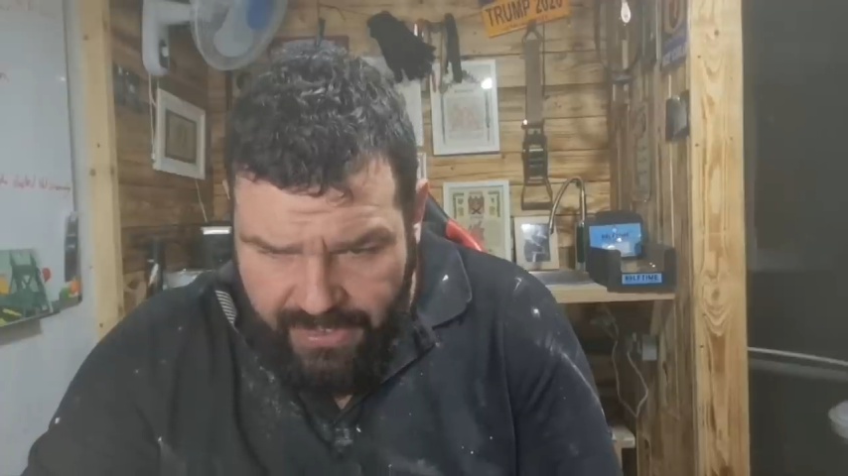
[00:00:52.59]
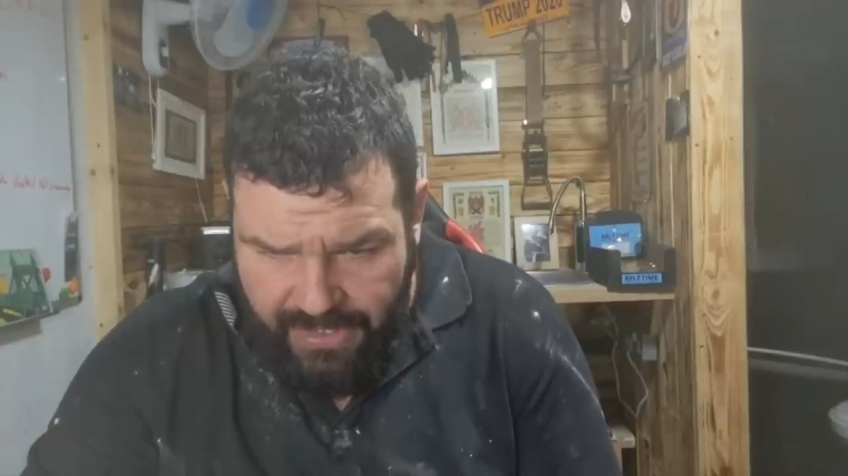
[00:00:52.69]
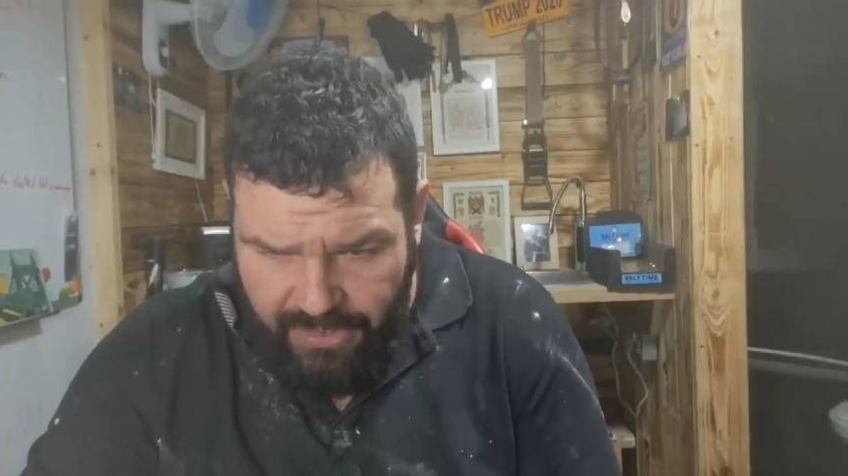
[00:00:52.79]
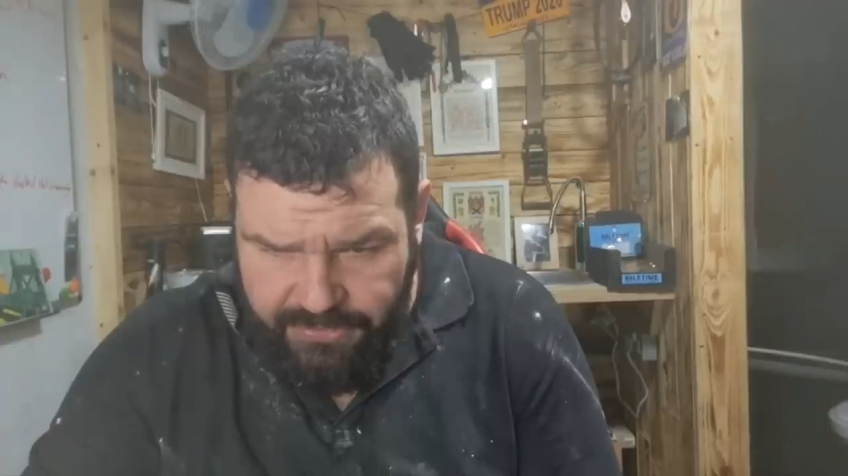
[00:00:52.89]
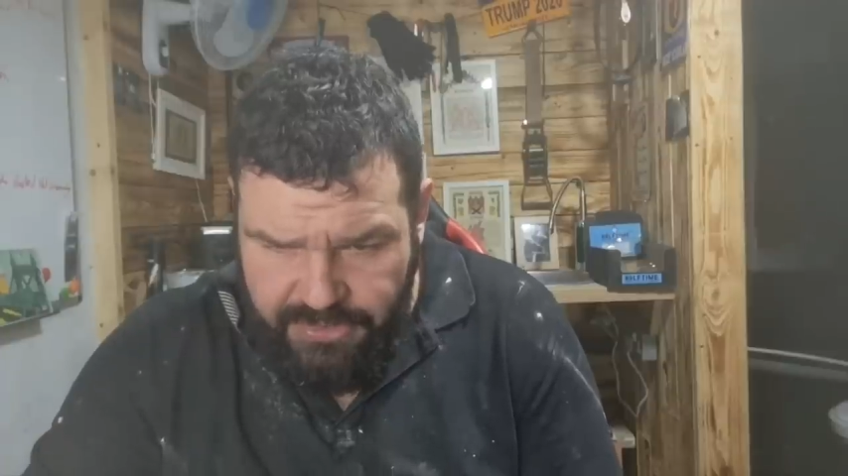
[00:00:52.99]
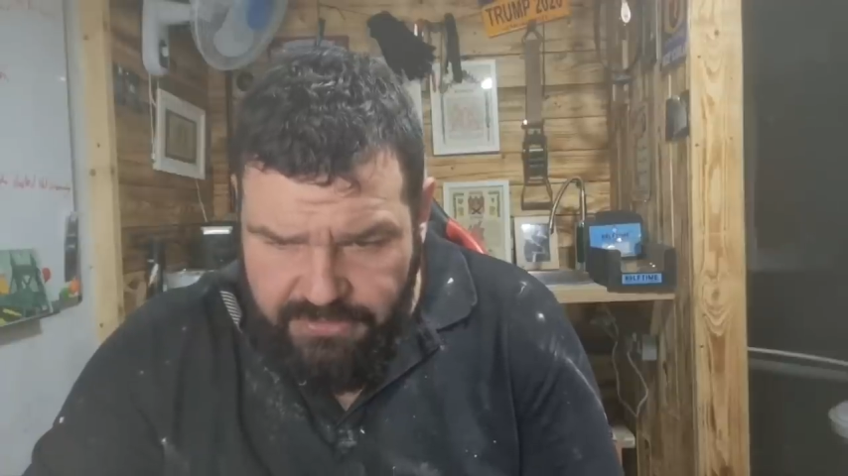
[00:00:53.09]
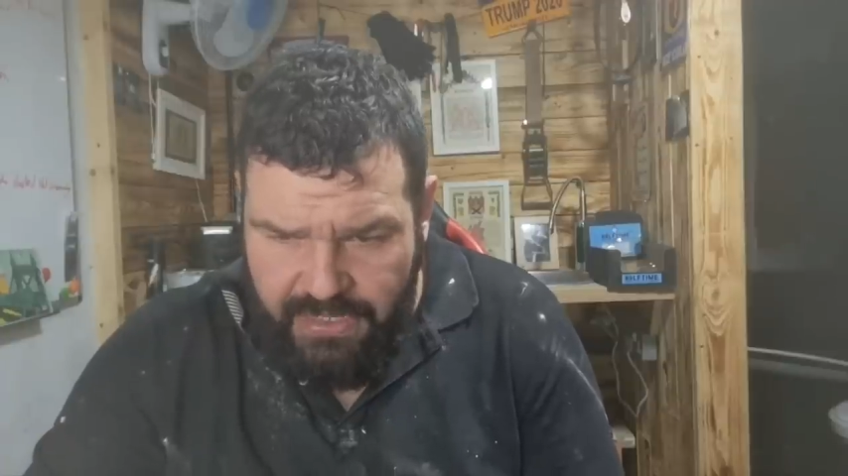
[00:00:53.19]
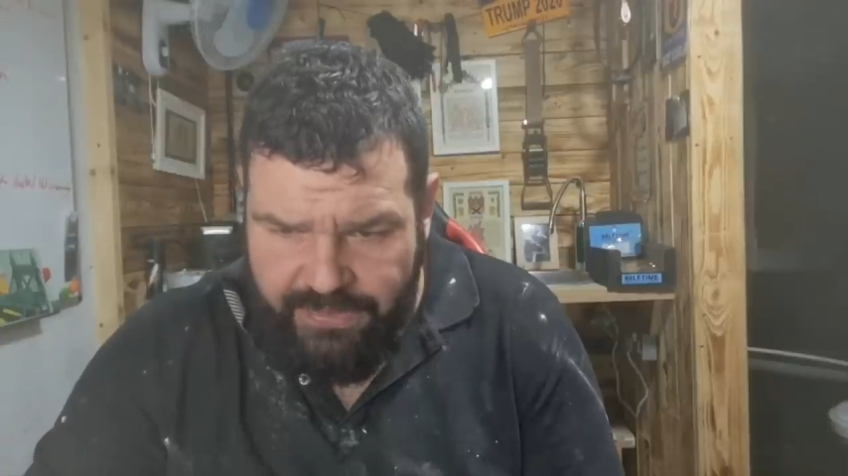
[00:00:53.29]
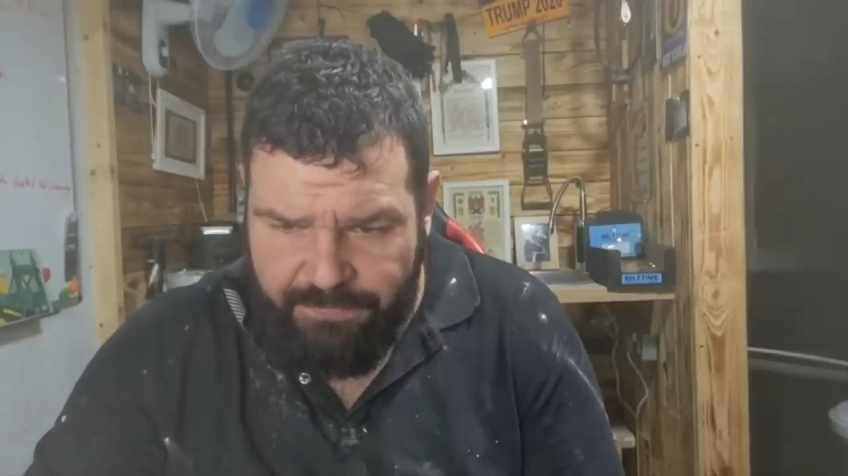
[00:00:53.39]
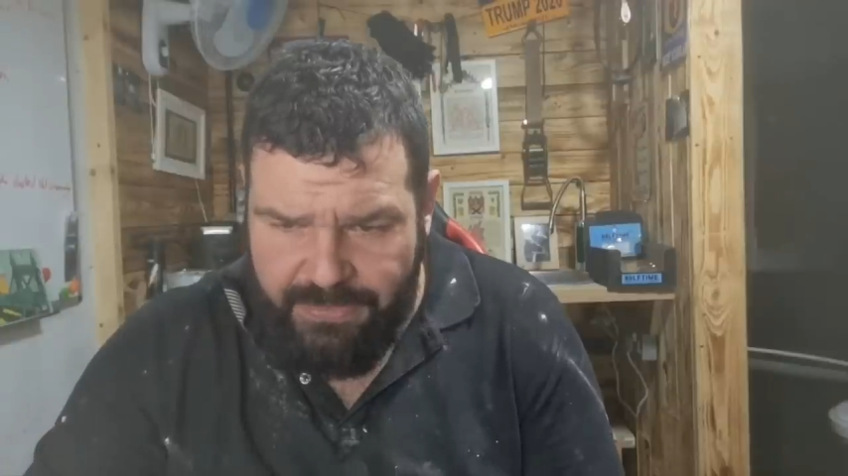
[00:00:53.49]
How do you
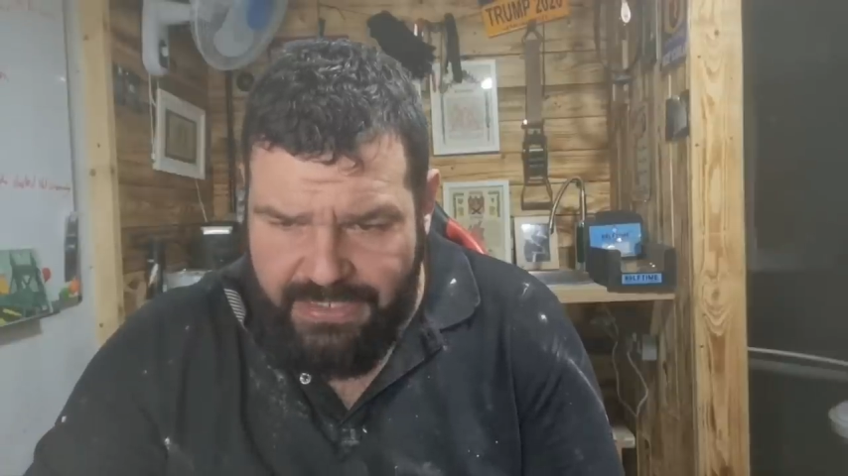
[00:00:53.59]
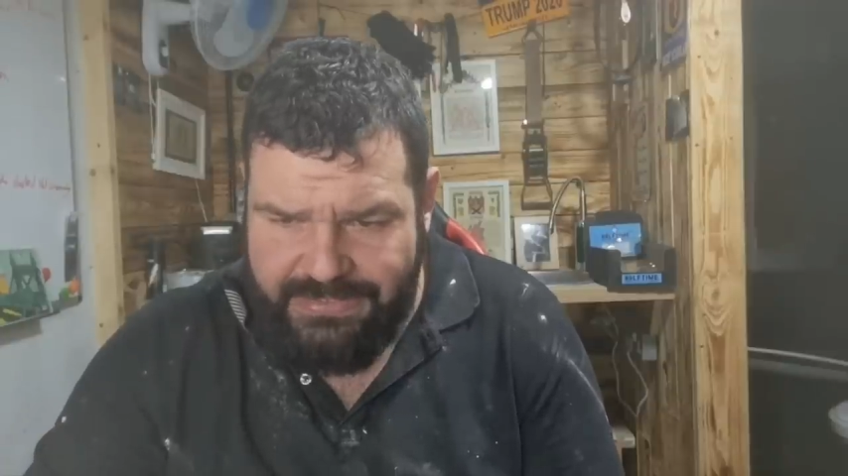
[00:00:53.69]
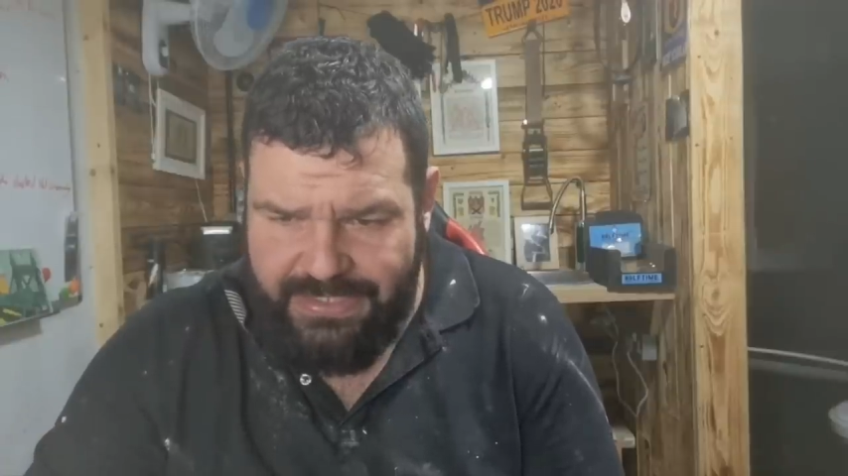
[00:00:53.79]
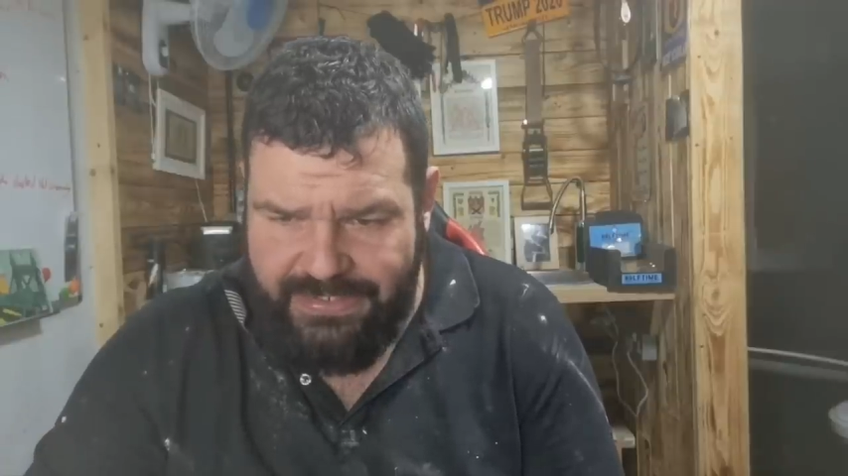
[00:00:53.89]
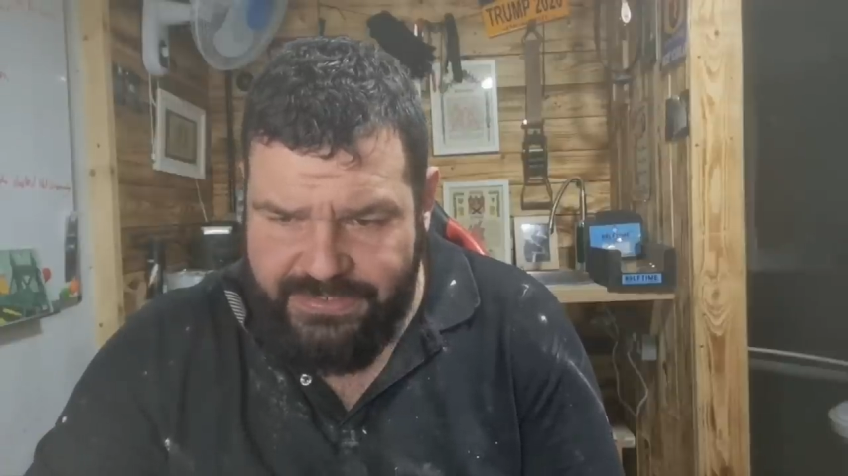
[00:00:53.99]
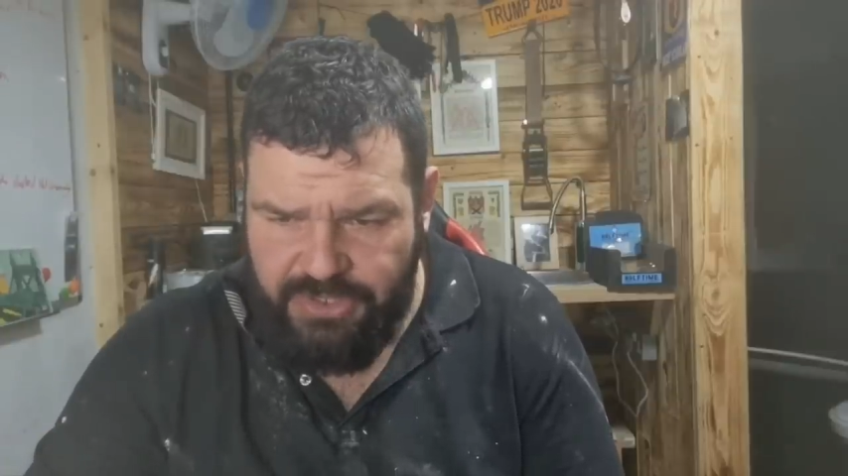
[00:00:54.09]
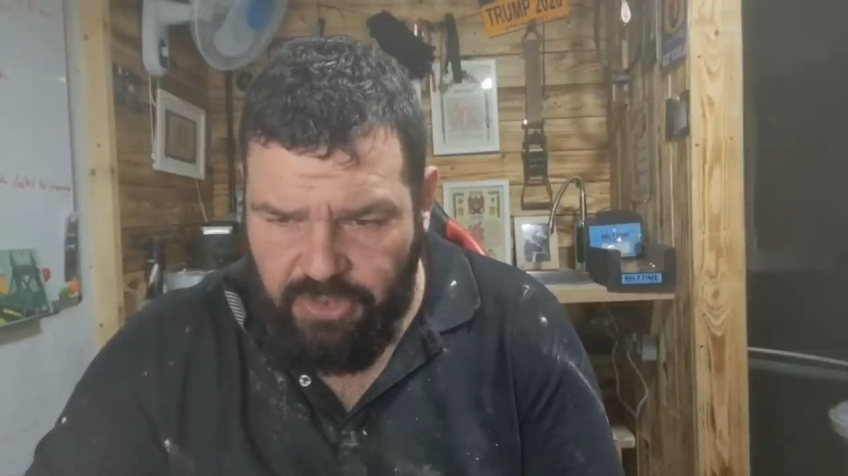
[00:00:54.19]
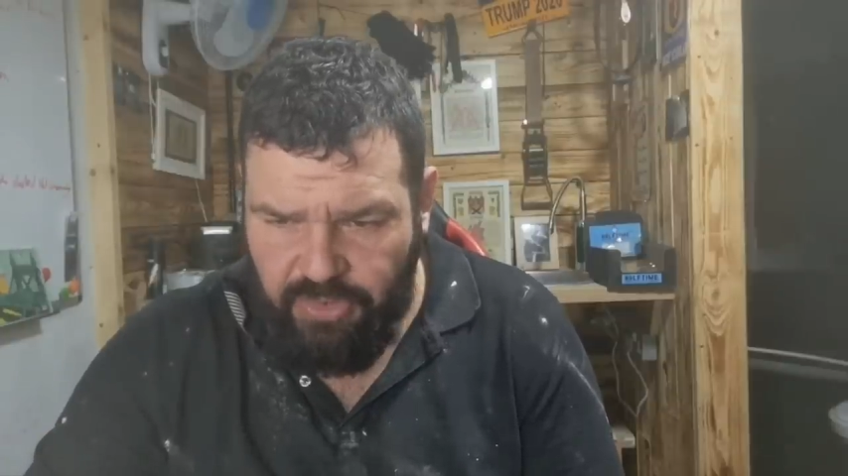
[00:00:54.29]
get the plastic into